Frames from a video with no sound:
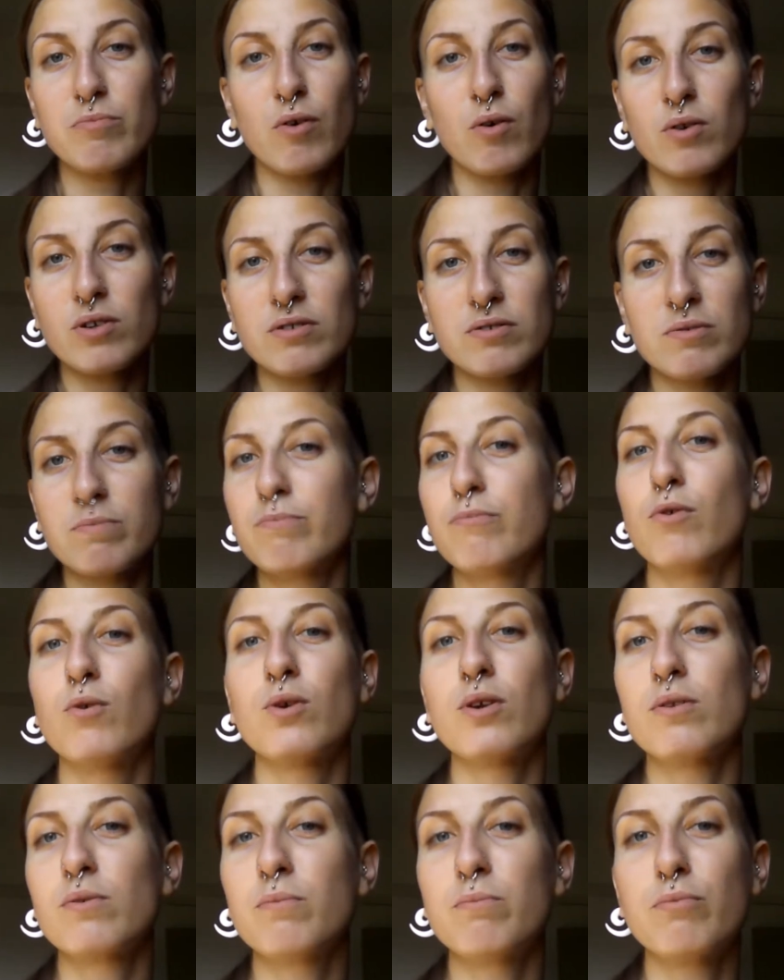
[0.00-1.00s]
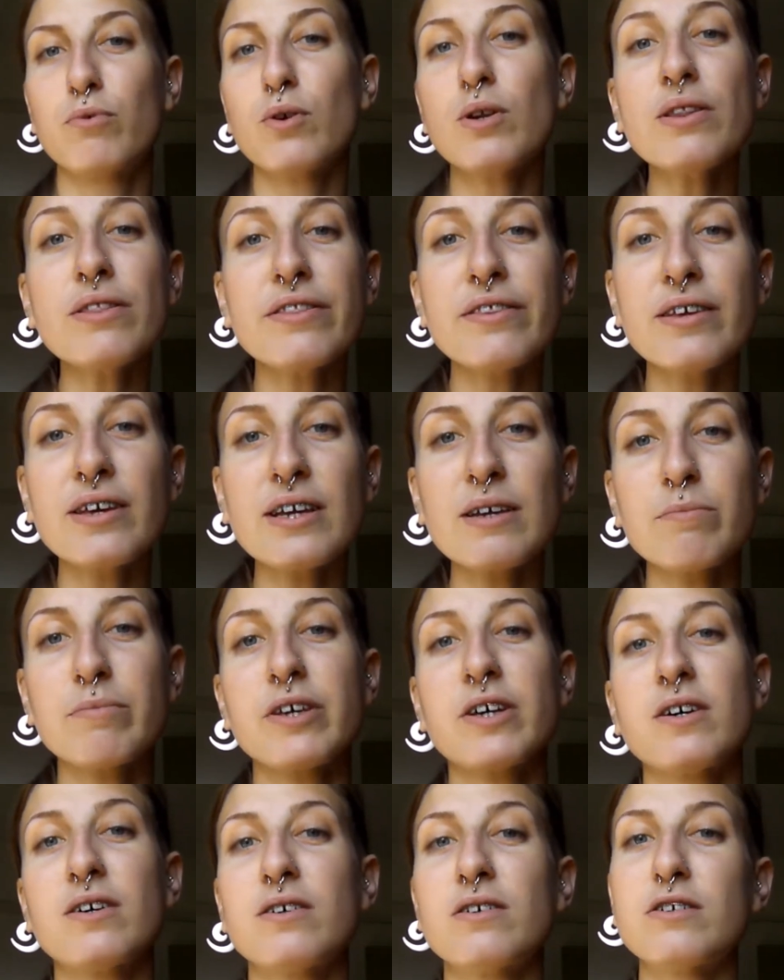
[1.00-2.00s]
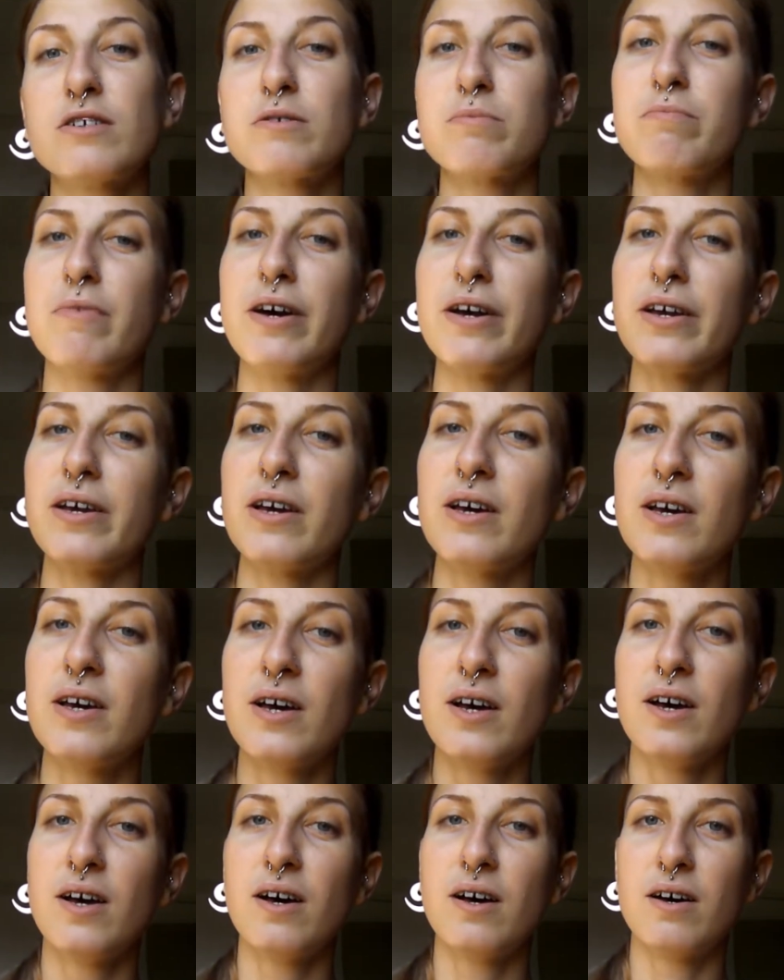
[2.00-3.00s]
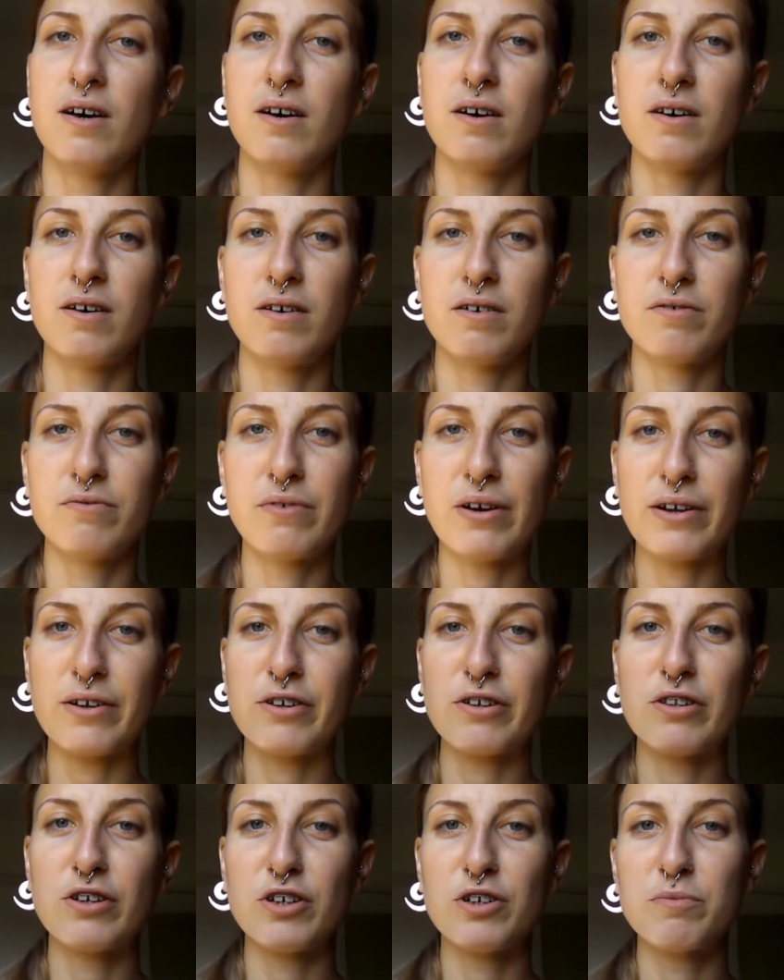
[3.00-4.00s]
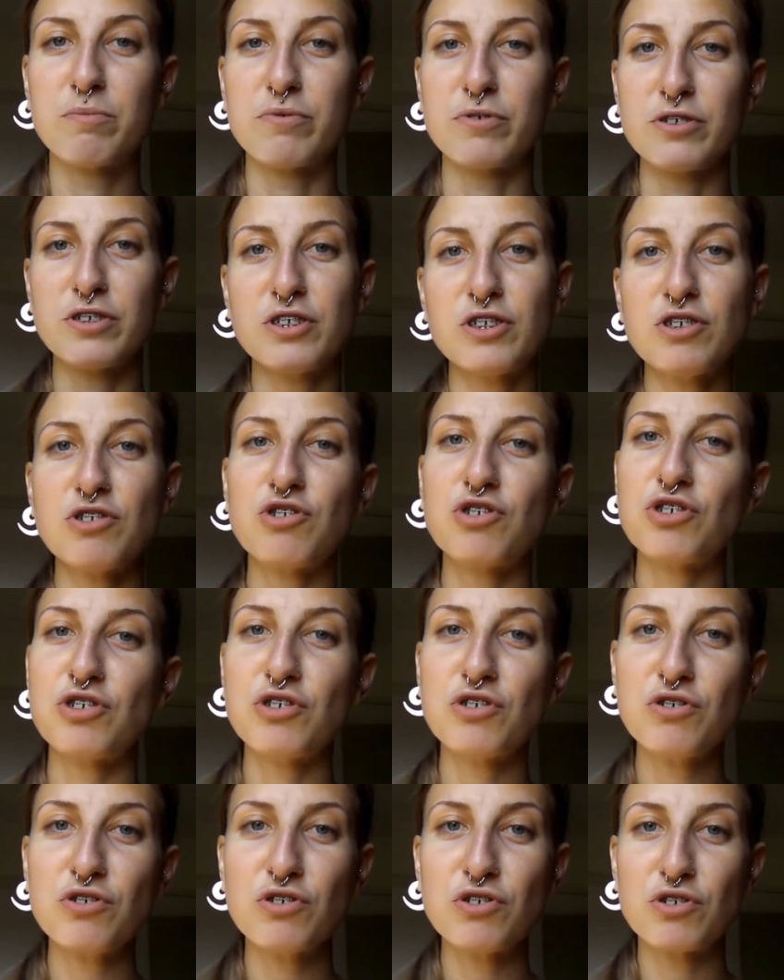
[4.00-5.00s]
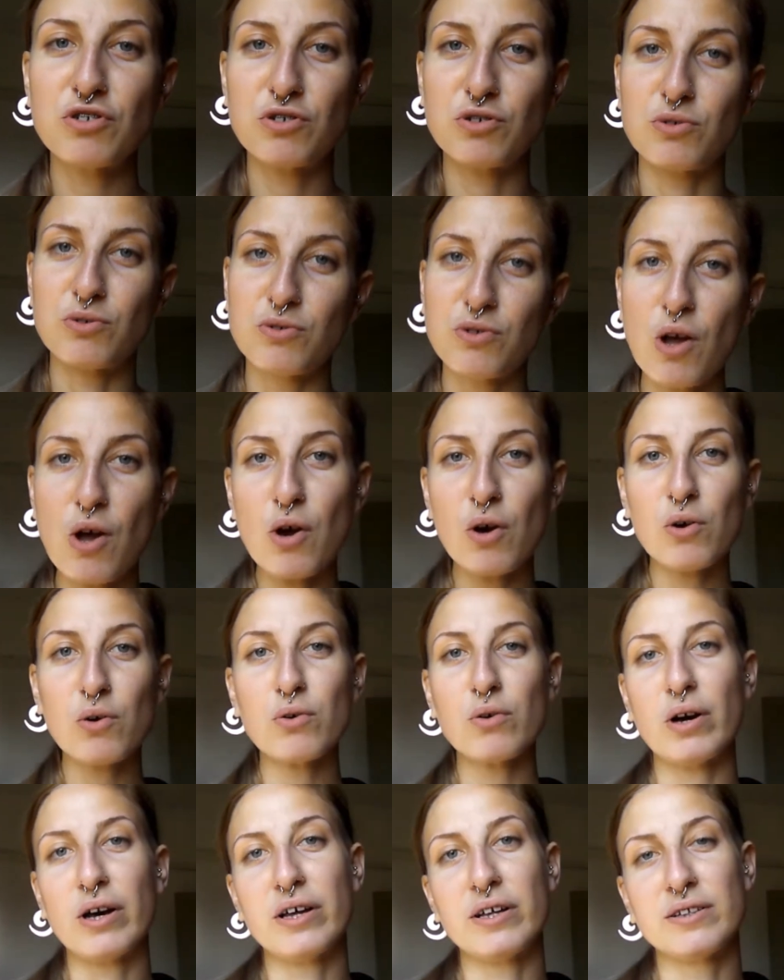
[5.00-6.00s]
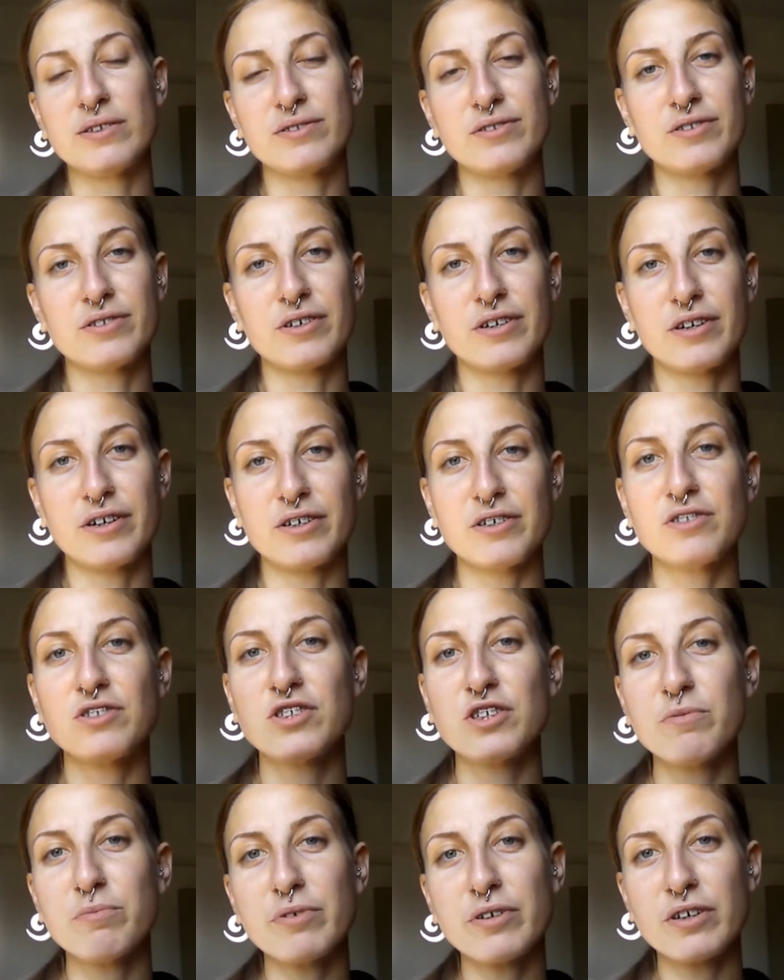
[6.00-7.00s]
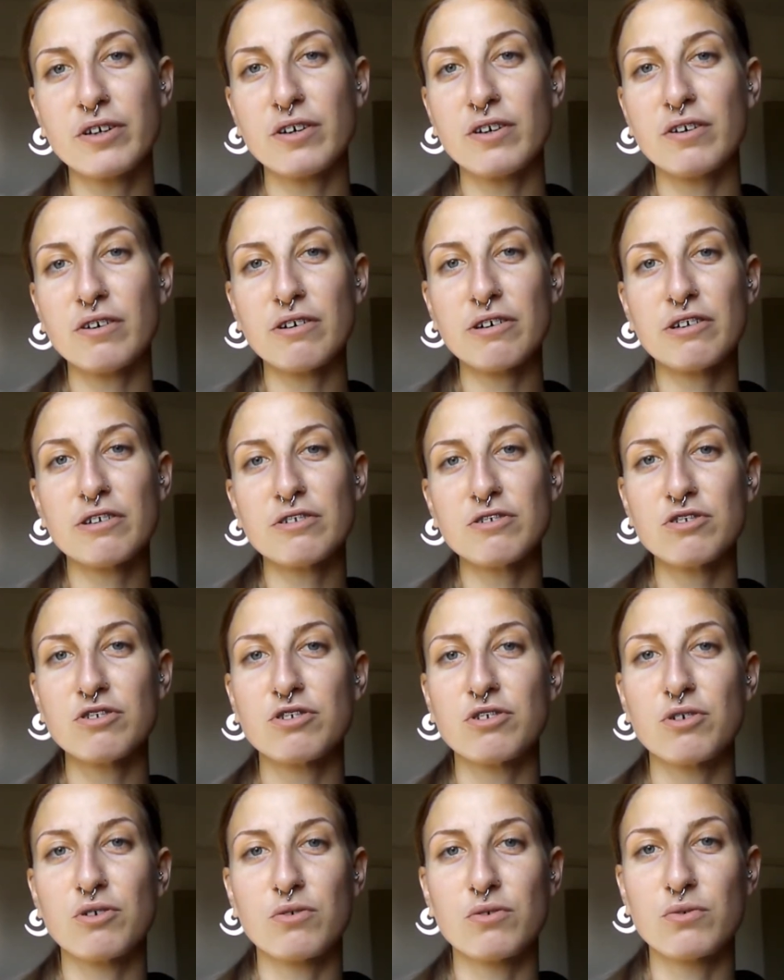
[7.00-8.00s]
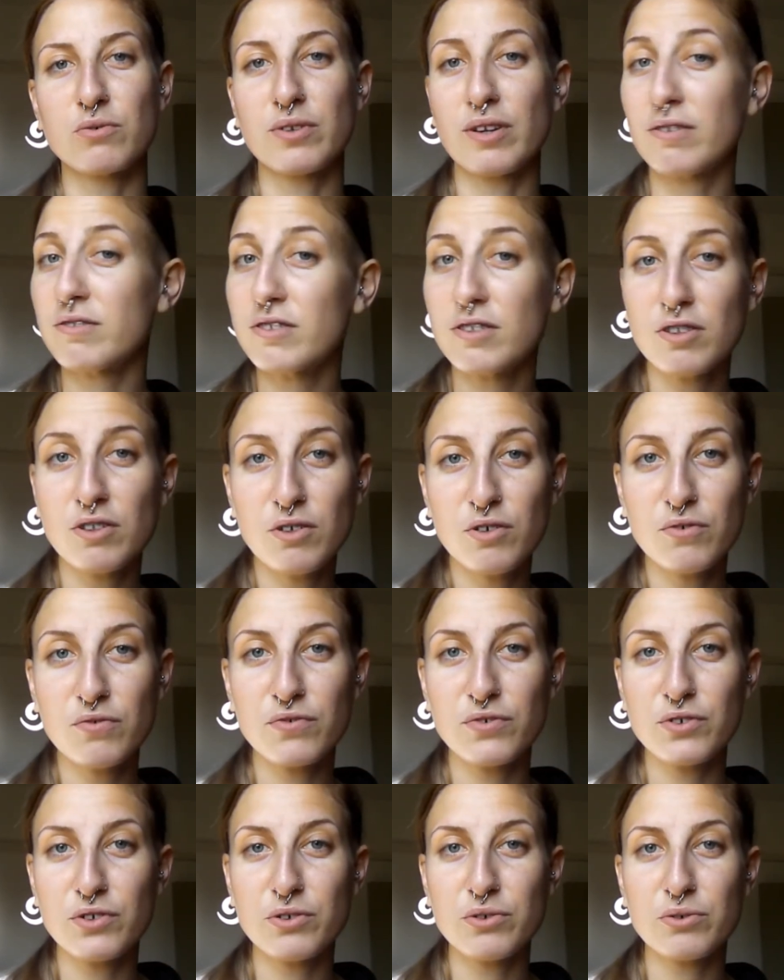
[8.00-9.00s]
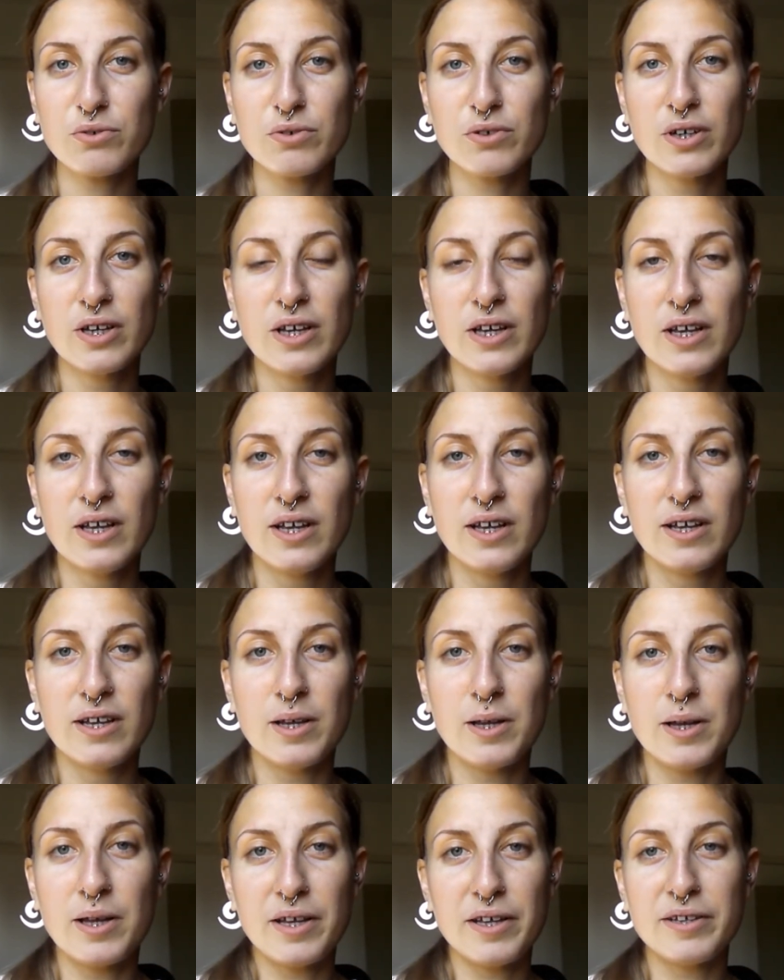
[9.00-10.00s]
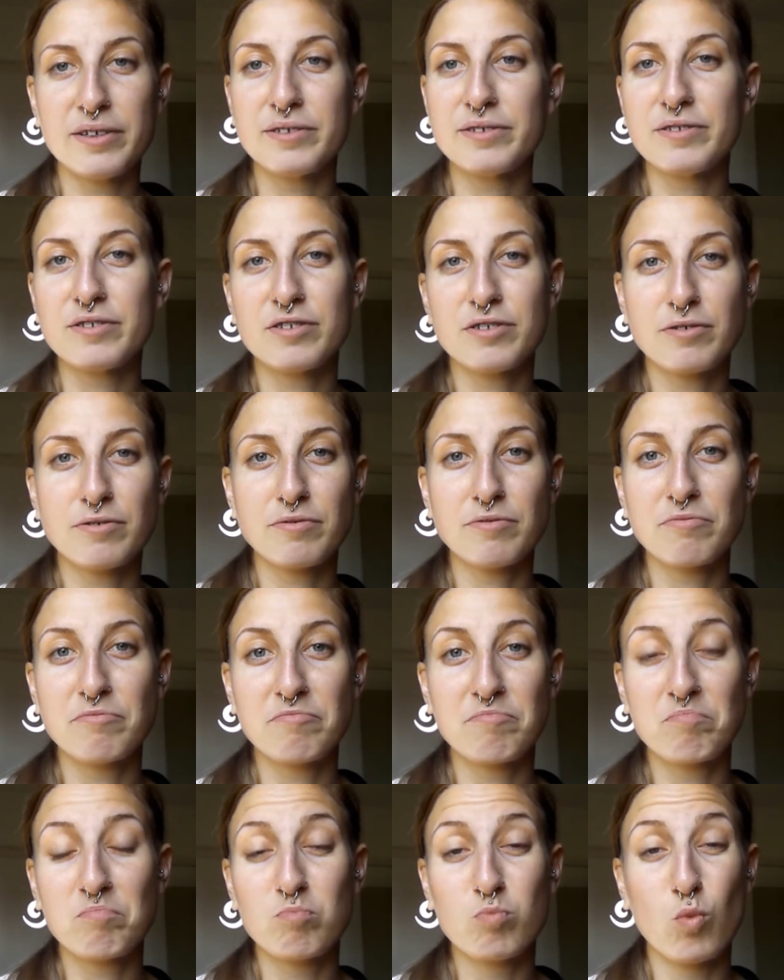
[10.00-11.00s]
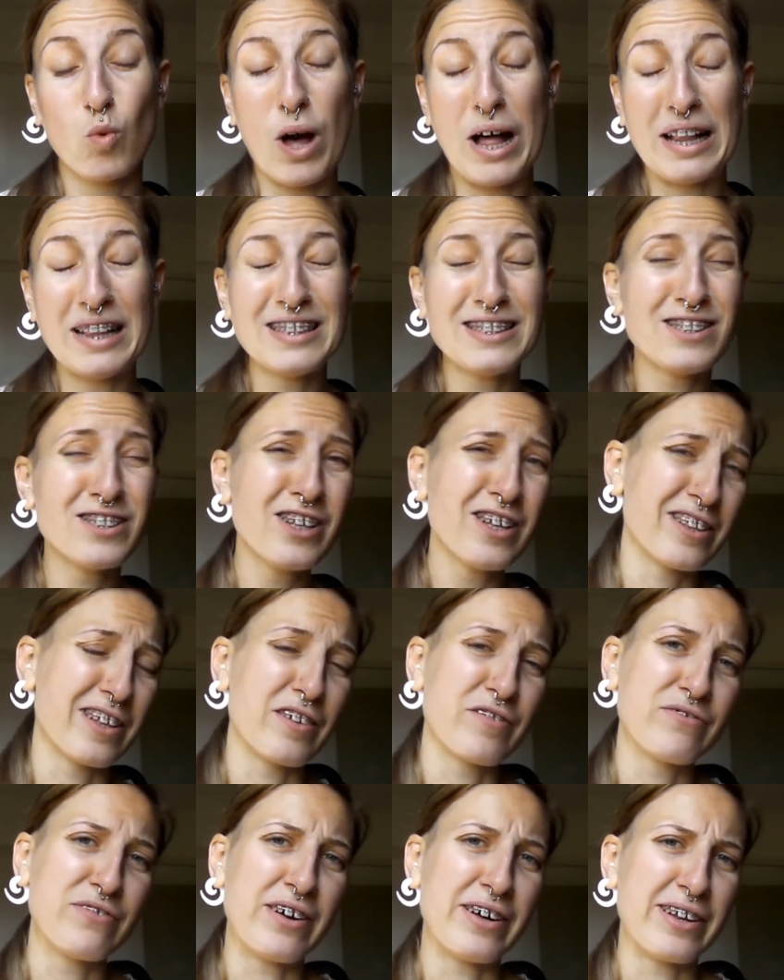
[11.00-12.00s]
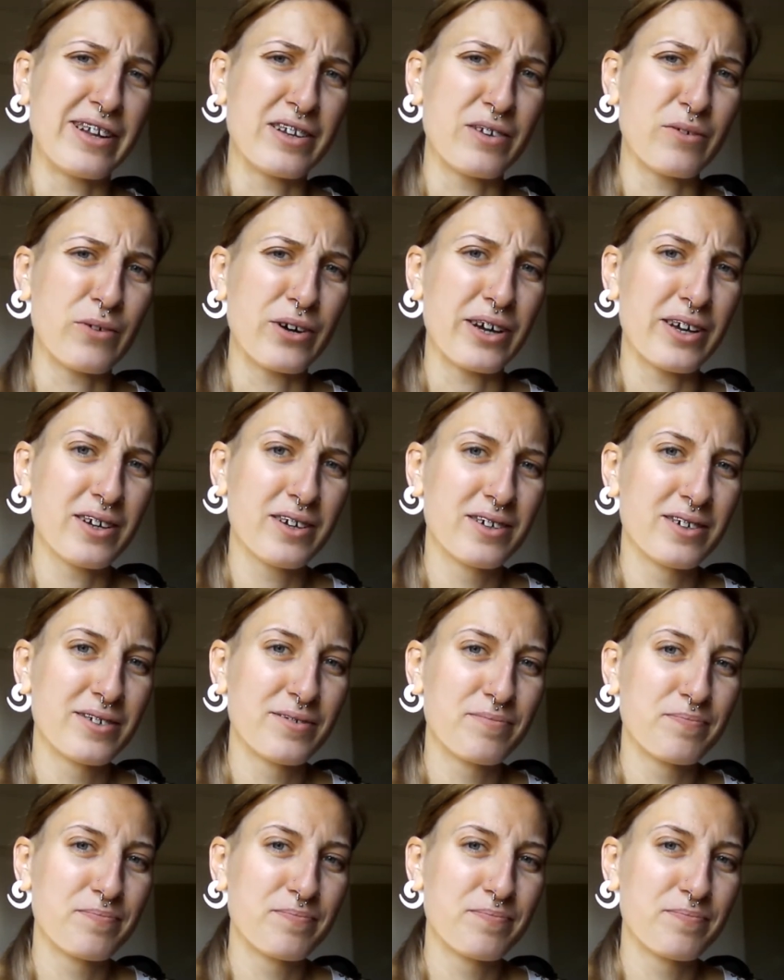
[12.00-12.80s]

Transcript: important thing, because my regular procedures, you know, and they are typical, so nothing new for you. And well, it's not that fun anyway.